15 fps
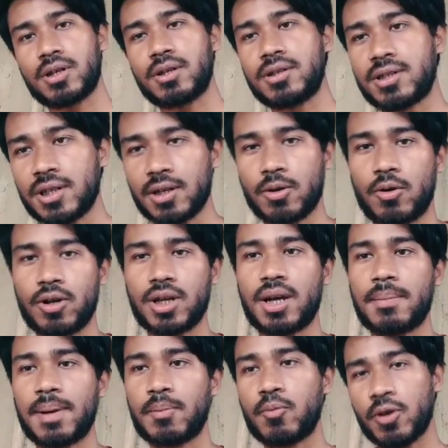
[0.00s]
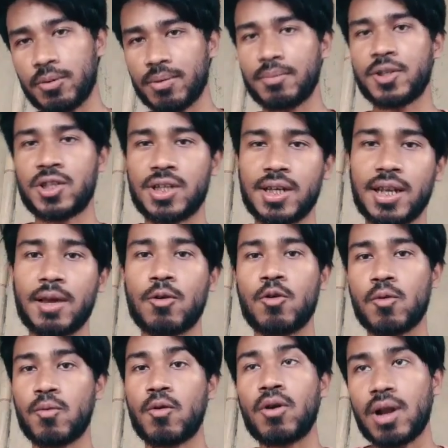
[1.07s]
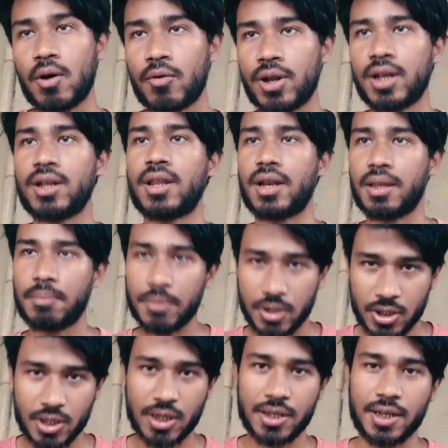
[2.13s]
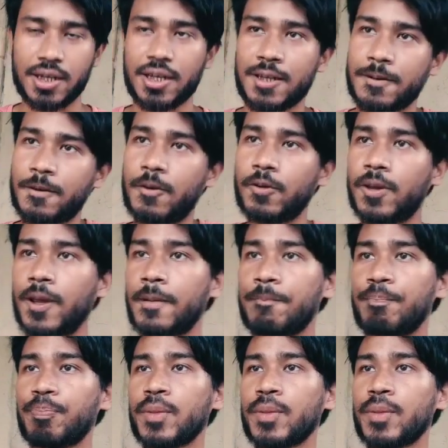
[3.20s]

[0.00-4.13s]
Zung Lona, but boy, we chicle, Obonglaoree, and the name Michine. Okay.